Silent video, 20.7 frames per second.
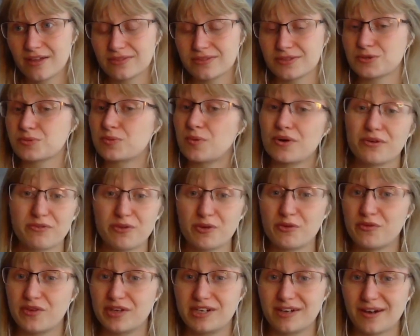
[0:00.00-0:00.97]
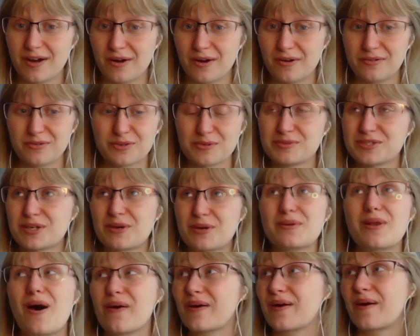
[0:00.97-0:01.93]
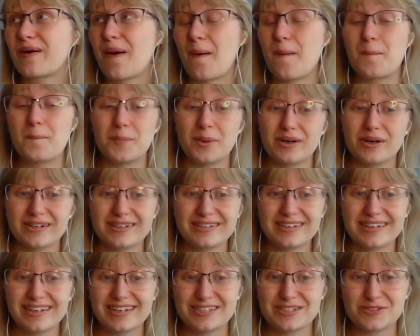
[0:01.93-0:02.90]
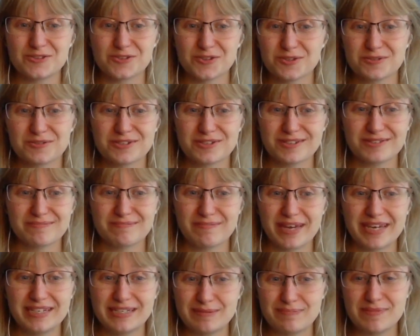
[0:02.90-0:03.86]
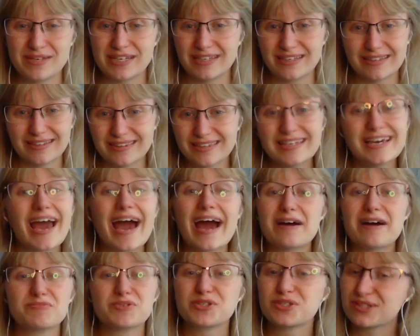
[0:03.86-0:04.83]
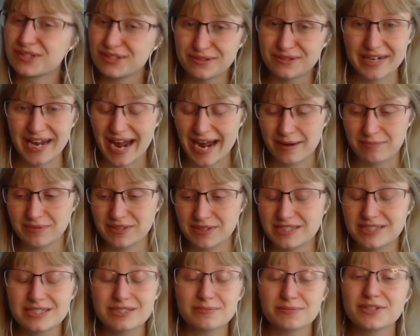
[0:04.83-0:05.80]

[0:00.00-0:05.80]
this wonderful video from so long ago, but has just made me the absolute happiest.